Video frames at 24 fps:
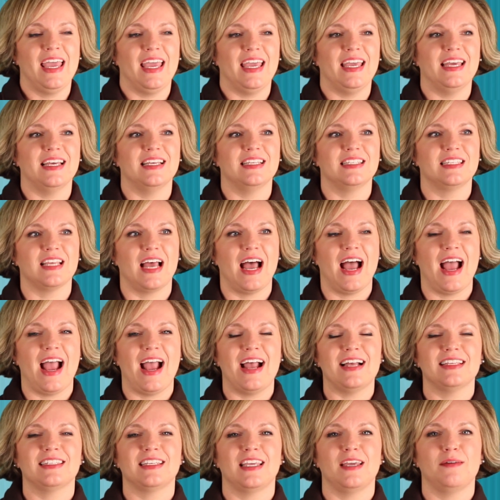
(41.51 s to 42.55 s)
is I
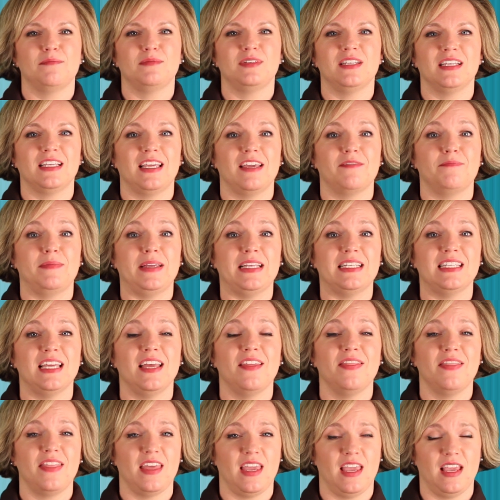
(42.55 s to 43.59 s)
ask him to give me
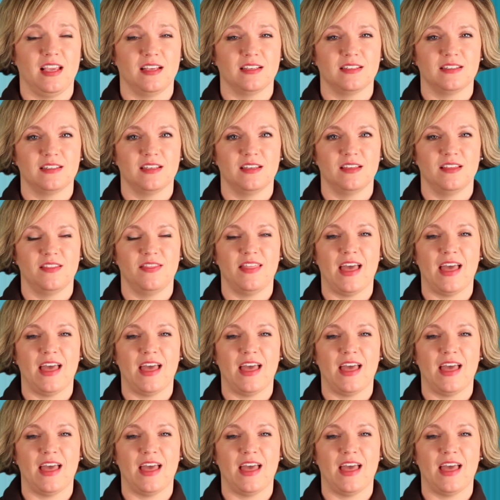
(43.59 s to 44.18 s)
10 things